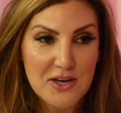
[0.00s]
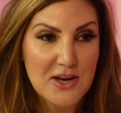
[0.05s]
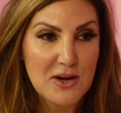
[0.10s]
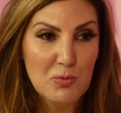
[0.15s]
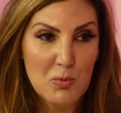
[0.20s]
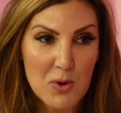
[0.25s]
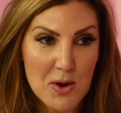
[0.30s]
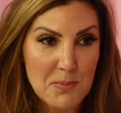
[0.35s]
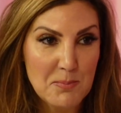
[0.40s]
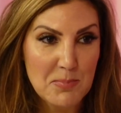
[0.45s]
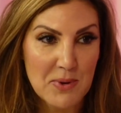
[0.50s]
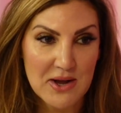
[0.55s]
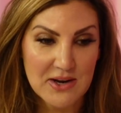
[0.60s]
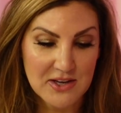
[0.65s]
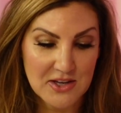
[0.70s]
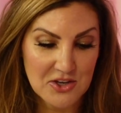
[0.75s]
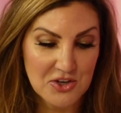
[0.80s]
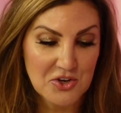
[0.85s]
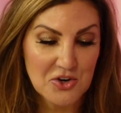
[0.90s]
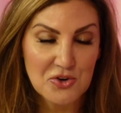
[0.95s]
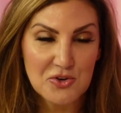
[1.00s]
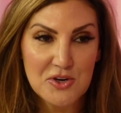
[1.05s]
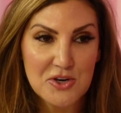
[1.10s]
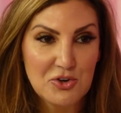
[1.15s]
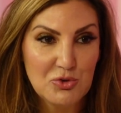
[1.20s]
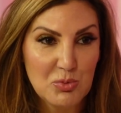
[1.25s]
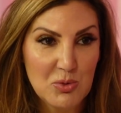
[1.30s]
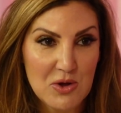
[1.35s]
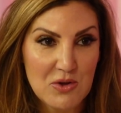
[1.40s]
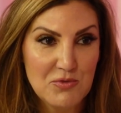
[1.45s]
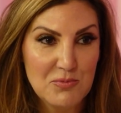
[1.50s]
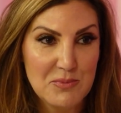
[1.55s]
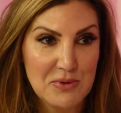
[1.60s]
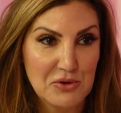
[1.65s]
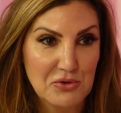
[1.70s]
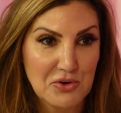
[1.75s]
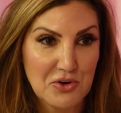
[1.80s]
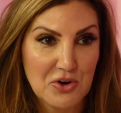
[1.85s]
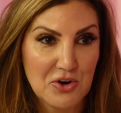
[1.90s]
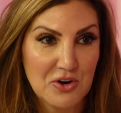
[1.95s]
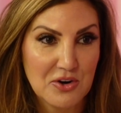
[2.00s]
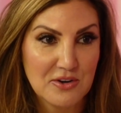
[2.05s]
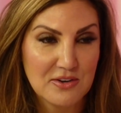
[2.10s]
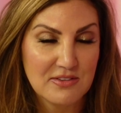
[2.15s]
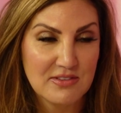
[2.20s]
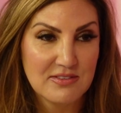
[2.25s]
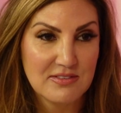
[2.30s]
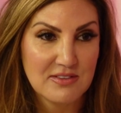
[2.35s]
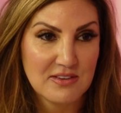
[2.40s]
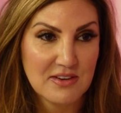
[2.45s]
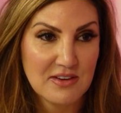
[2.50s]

need one bucket. You don't need 12 milk carts.